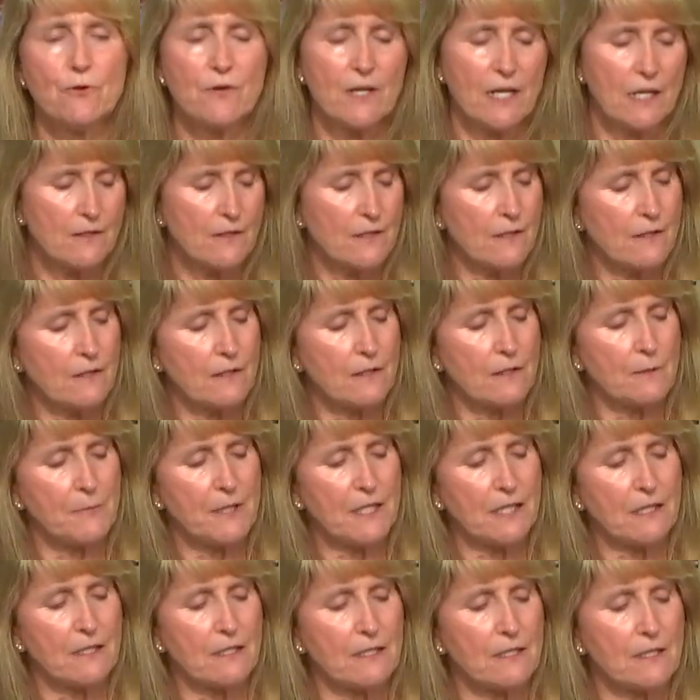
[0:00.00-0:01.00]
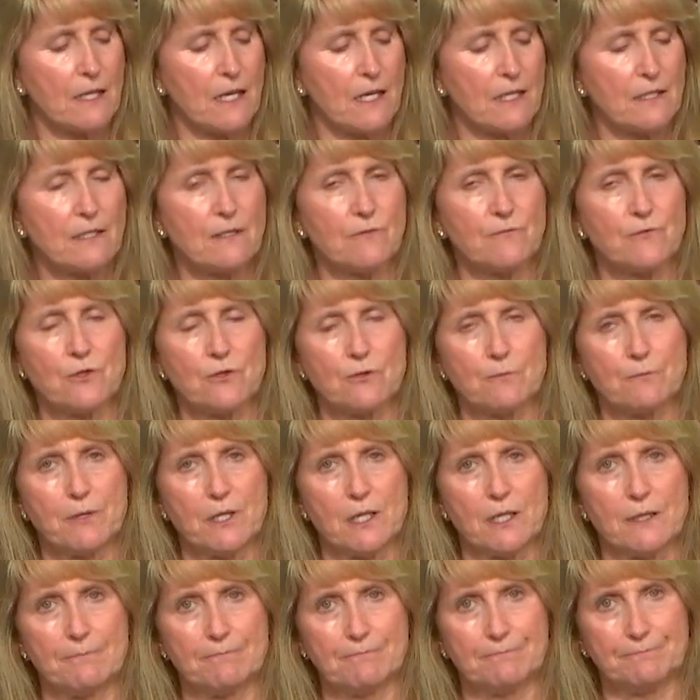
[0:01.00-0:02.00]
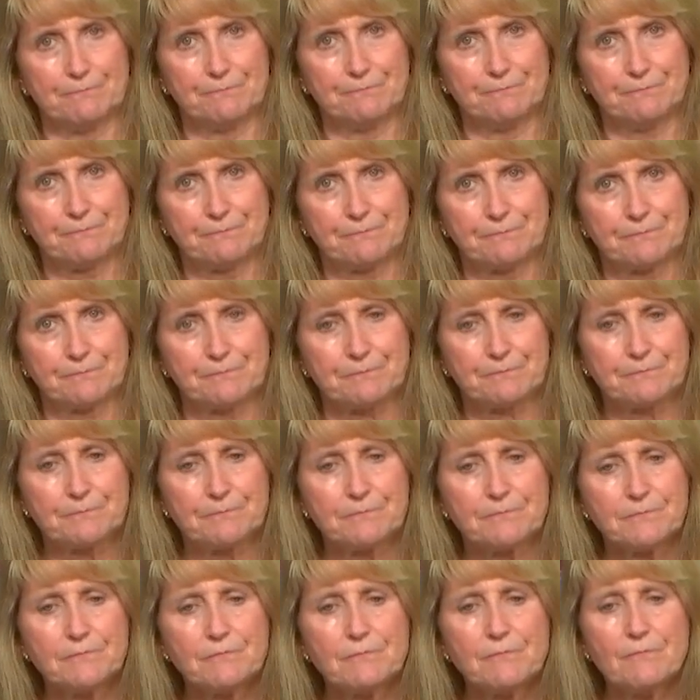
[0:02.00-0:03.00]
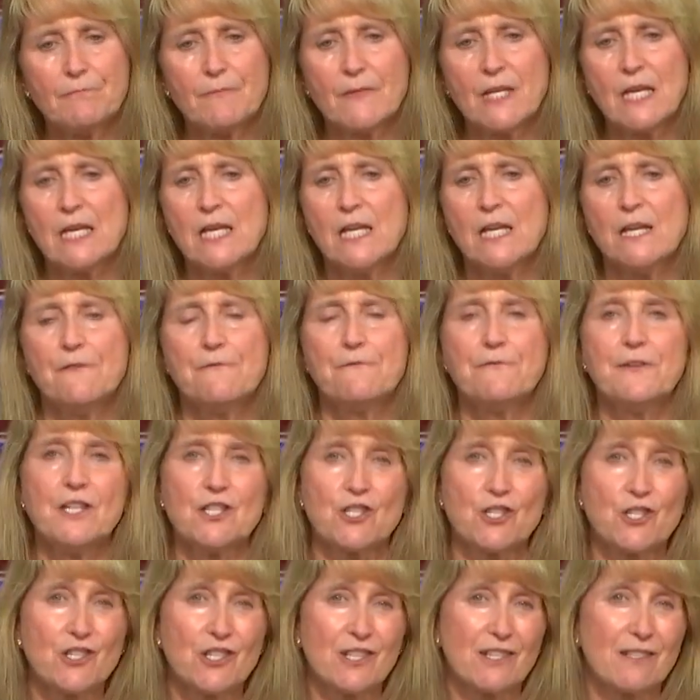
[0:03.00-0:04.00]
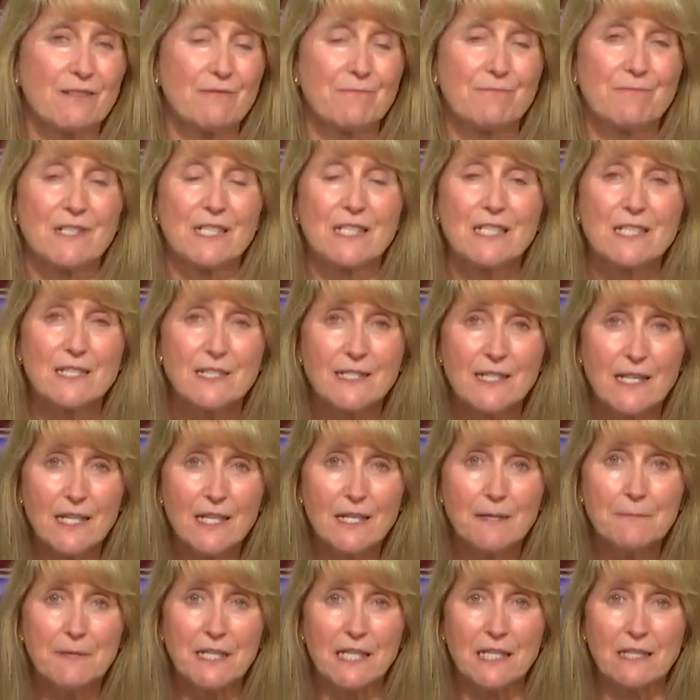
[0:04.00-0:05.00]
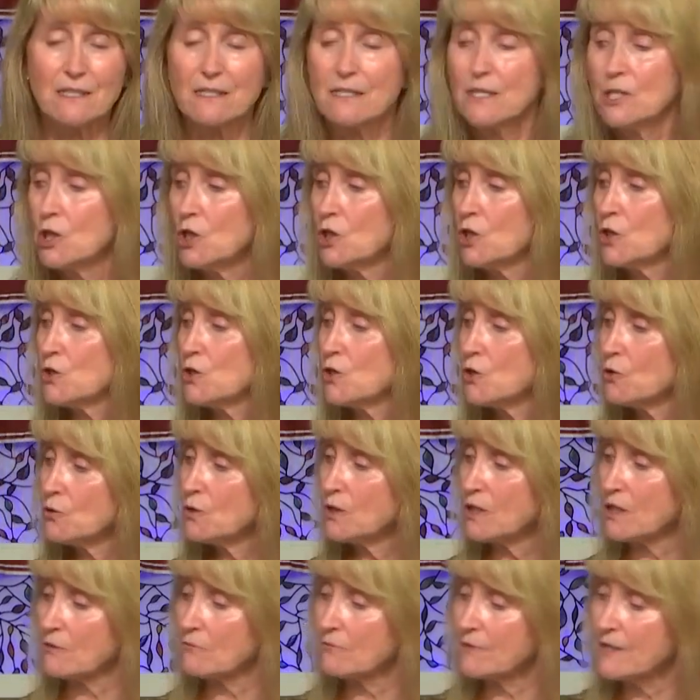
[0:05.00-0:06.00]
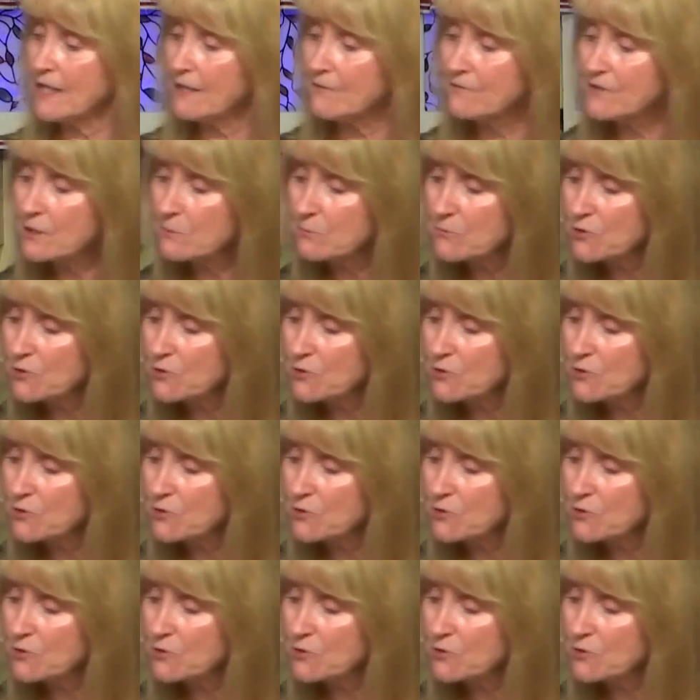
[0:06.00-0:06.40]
ounces is about the size of your palm. Fish, salmon, tuna. We have some